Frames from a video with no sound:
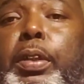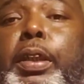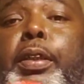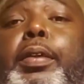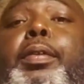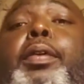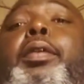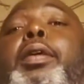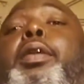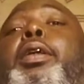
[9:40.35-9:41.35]
Okay.
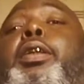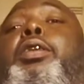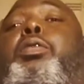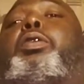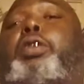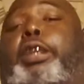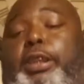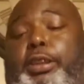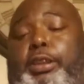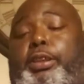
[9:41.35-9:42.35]
So we'll
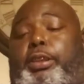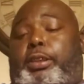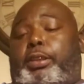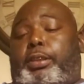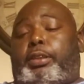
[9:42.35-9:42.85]
take this,